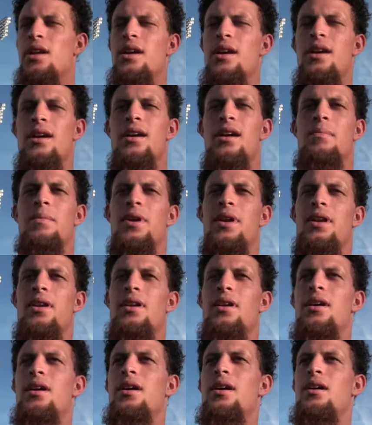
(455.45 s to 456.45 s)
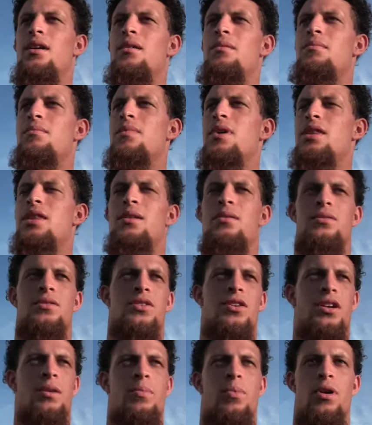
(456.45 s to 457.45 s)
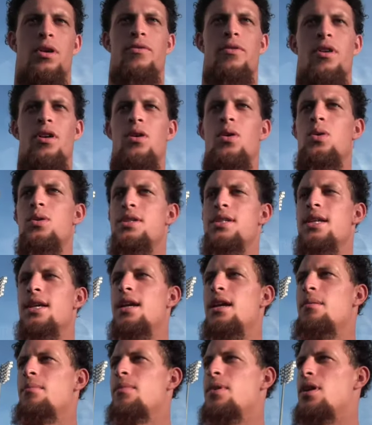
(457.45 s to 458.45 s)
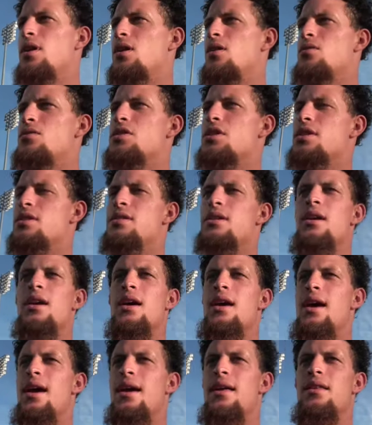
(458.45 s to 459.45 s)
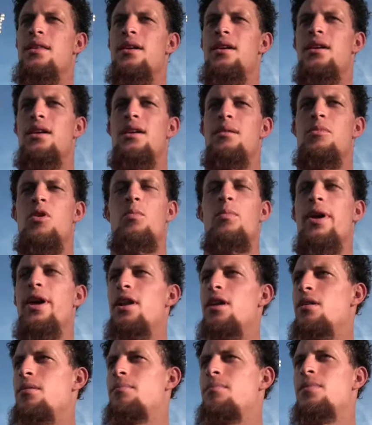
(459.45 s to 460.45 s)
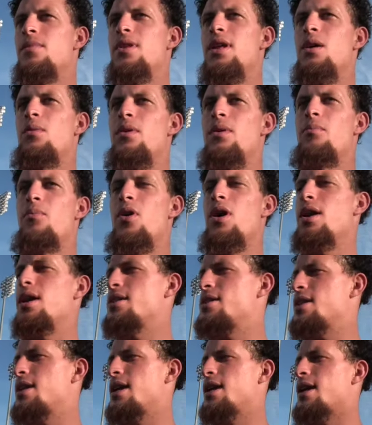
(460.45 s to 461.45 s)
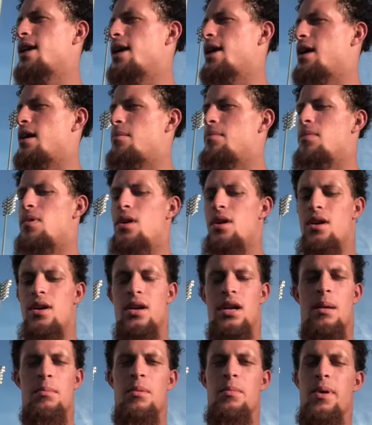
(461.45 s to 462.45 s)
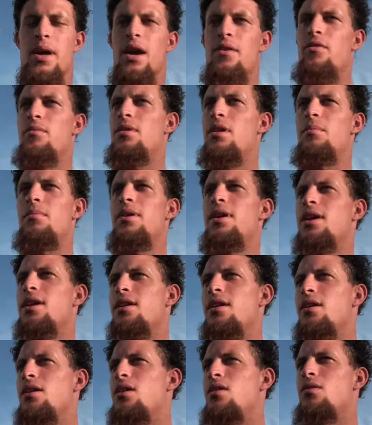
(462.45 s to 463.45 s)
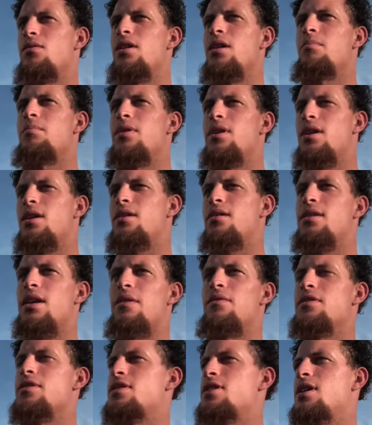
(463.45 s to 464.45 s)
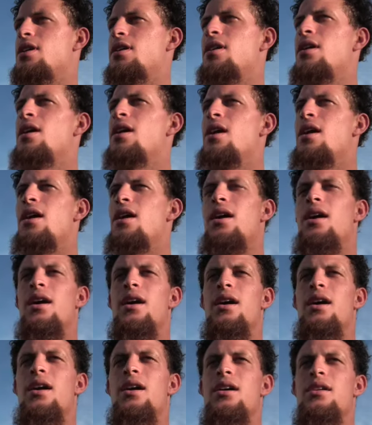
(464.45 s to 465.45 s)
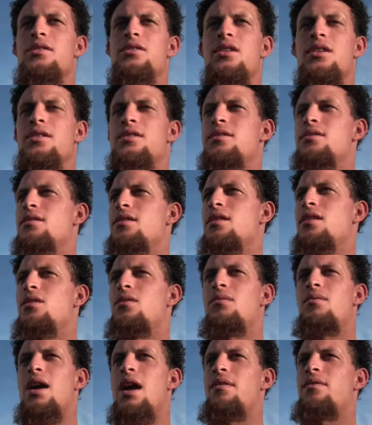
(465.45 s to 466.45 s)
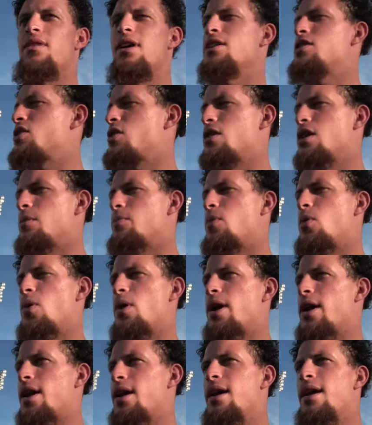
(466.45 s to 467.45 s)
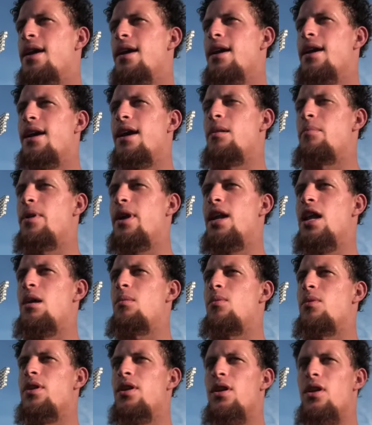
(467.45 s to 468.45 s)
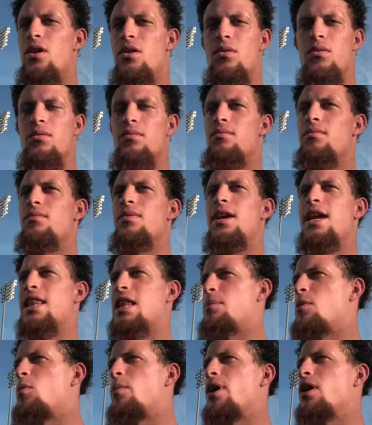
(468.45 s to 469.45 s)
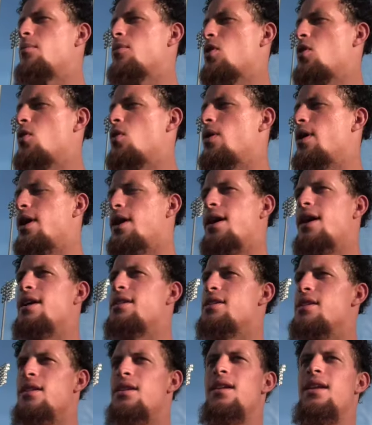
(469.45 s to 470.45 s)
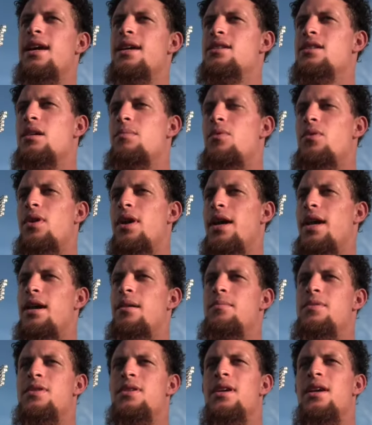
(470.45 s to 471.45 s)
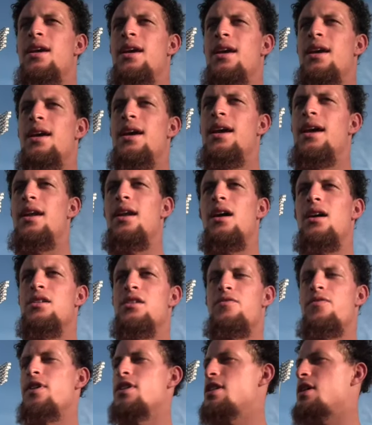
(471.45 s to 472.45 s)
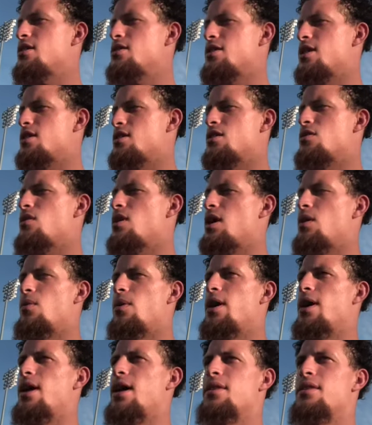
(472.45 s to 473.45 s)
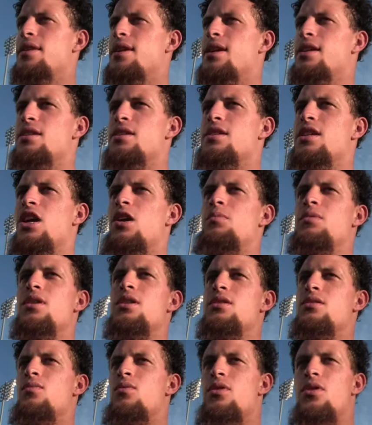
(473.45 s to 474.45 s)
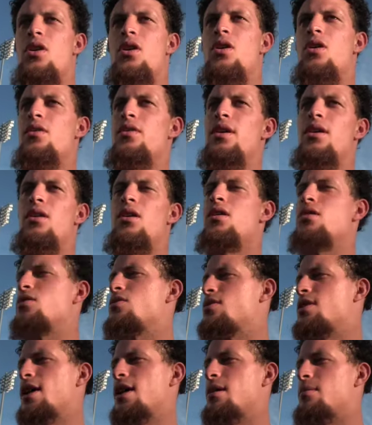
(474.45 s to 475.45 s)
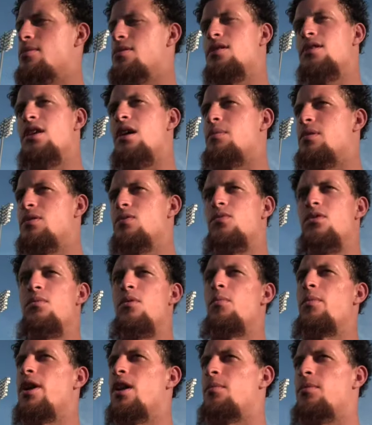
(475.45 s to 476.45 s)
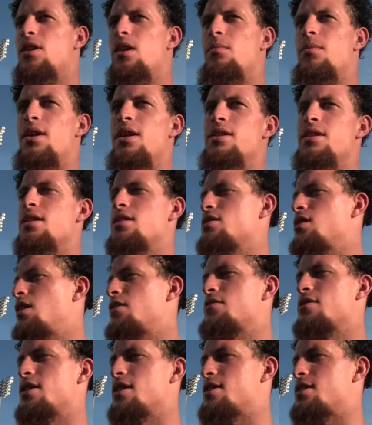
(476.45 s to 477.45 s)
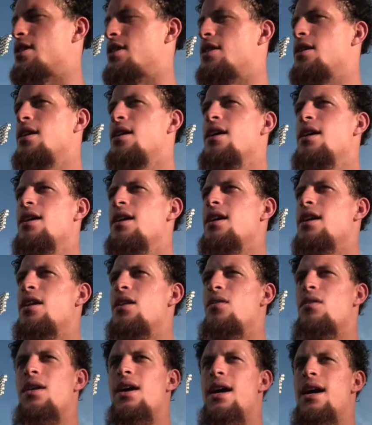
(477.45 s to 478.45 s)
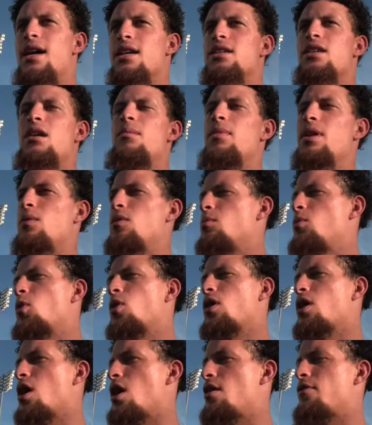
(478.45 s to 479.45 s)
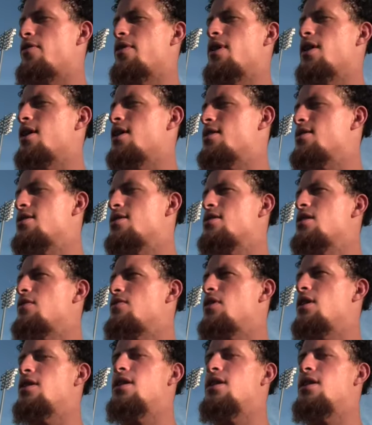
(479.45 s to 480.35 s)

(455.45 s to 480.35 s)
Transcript: Yeah, I mean, I think it was a turning point for our whole team. You know, just the momentum that we brought into that game, coming back from that big, you know, that big deficit, just, you know, having that turning point and being able to, you know, get that momentum going into the next couple games and just finish out the season the right way. I think he just helped us with all those games, just helped us with the momentum coming into this offseason, you know, guys coming in with more confidence and stuff